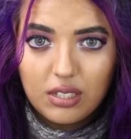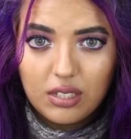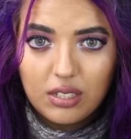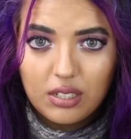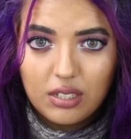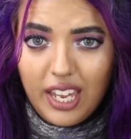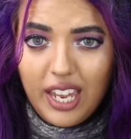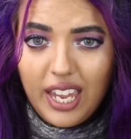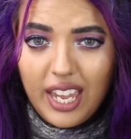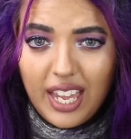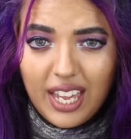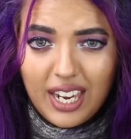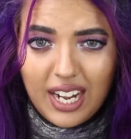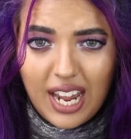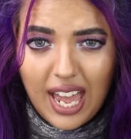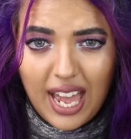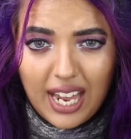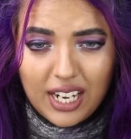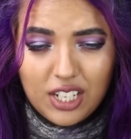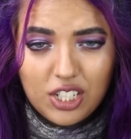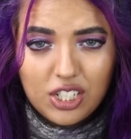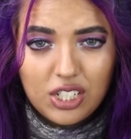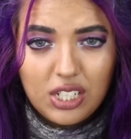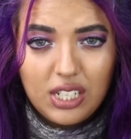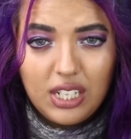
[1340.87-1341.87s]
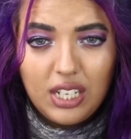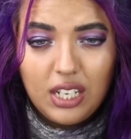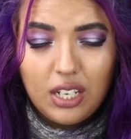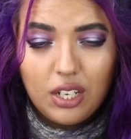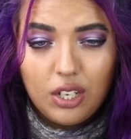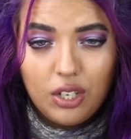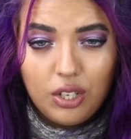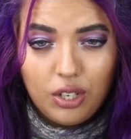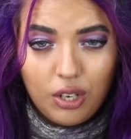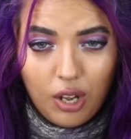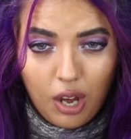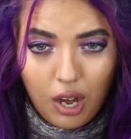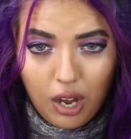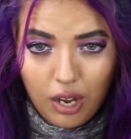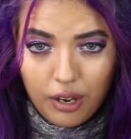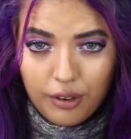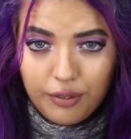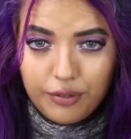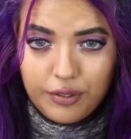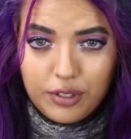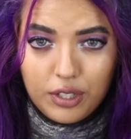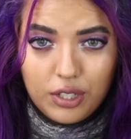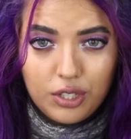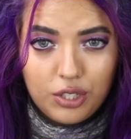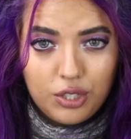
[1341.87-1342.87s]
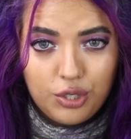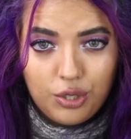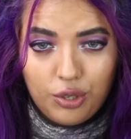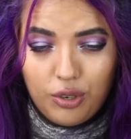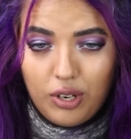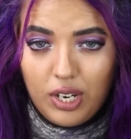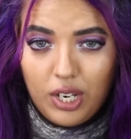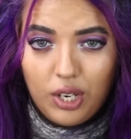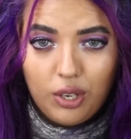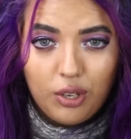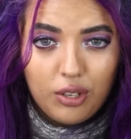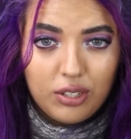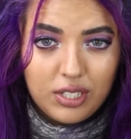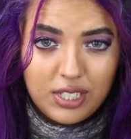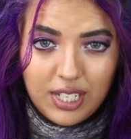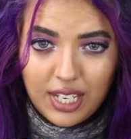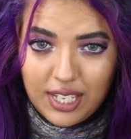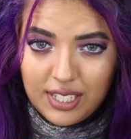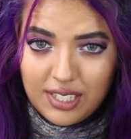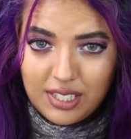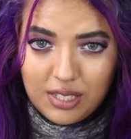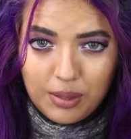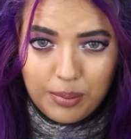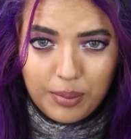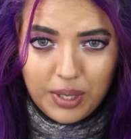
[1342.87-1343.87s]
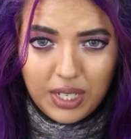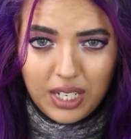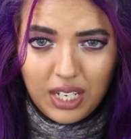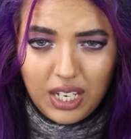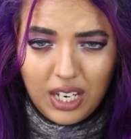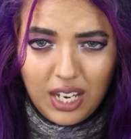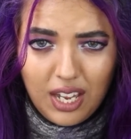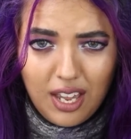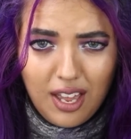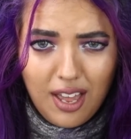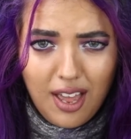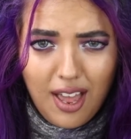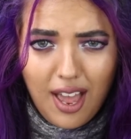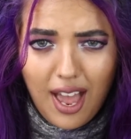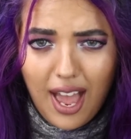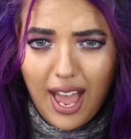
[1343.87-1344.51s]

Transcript: He had actually laughed during her testimony